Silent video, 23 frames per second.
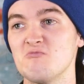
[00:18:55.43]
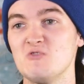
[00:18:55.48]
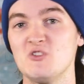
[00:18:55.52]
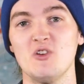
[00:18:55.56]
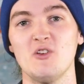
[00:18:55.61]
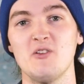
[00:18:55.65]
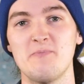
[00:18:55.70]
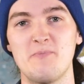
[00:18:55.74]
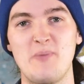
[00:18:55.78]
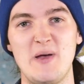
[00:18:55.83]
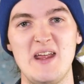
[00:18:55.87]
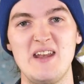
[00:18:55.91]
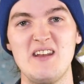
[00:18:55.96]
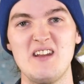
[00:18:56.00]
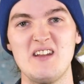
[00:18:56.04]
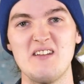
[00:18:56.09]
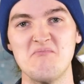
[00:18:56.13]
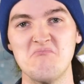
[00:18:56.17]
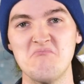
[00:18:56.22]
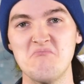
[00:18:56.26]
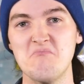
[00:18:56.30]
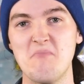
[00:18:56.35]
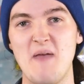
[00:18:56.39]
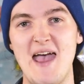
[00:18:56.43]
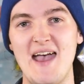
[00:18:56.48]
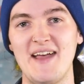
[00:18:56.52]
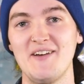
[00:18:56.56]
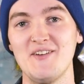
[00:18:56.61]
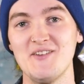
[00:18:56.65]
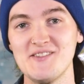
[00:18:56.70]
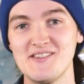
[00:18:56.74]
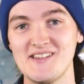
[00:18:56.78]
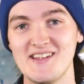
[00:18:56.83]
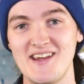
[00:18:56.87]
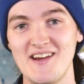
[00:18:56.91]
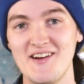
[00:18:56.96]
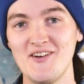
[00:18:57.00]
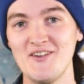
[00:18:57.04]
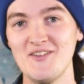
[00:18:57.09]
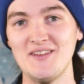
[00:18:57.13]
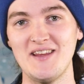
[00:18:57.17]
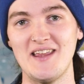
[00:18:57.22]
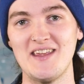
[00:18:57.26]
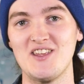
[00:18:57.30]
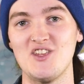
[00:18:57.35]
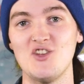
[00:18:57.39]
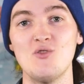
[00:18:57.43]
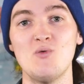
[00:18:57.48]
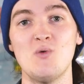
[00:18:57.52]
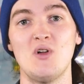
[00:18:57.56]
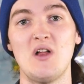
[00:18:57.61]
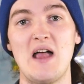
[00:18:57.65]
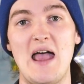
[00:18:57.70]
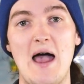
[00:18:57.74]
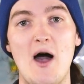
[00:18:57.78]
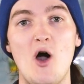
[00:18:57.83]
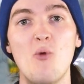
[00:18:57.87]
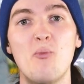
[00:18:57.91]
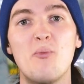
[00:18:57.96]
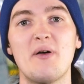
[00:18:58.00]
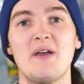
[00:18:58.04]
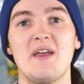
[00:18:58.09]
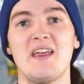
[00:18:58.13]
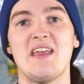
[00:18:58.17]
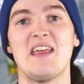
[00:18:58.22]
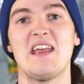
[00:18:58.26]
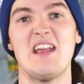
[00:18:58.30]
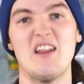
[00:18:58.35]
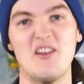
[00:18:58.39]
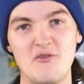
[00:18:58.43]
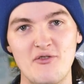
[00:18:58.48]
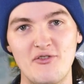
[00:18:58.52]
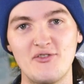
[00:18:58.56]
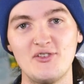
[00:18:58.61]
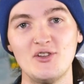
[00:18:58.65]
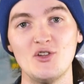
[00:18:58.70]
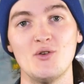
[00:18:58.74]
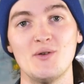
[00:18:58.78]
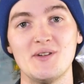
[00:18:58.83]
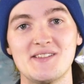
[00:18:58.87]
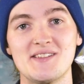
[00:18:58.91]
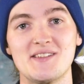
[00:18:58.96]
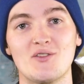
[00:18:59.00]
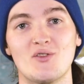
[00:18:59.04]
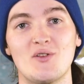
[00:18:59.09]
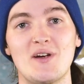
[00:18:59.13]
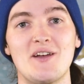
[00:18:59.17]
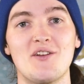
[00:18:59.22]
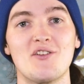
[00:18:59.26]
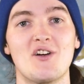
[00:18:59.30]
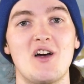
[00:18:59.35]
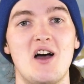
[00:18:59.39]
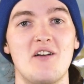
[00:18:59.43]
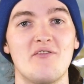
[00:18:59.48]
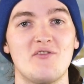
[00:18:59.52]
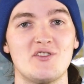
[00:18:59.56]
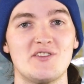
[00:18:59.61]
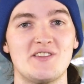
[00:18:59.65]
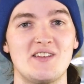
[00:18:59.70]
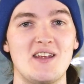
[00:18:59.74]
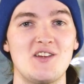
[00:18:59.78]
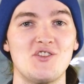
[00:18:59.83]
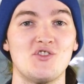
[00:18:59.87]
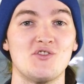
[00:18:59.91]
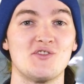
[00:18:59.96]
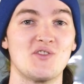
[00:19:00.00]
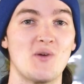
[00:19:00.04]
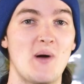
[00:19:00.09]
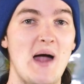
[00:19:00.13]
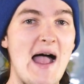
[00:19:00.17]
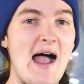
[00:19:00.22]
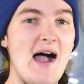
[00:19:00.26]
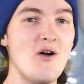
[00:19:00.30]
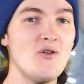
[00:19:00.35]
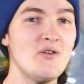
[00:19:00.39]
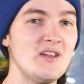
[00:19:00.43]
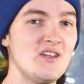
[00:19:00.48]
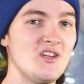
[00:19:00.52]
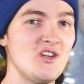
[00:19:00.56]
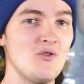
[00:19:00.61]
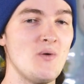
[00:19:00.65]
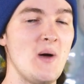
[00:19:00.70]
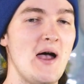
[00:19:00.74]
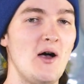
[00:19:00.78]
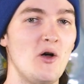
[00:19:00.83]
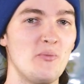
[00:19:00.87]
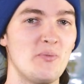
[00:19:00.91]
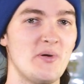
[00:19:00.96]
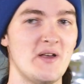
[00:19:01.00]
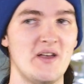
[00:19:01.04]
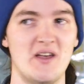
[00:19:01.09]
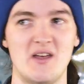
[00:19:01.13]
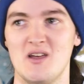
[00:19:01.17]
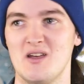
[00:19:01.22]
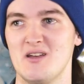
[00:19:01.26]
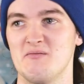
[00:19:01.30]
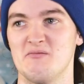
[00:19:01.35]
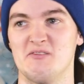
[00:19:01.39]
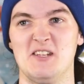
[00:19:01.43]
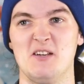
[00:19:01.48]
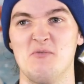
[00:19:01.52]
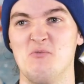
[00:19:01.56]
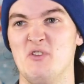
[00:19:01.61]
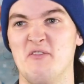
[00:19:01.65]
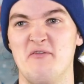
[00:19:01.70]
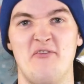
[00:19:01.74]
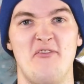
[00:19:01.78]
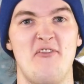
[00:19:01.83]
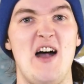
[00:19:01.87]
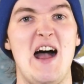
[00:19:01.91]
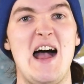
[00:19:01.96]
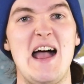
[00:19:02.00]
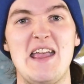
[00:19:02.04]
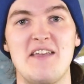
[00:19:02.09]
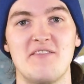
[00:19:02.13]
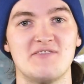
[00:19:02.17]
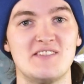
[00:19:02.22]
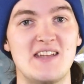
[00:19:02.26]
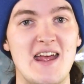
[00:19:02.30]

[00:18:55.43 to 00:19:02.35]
your opinion matters here. Like, you will help influence the greater conversation. So how can you help someone five,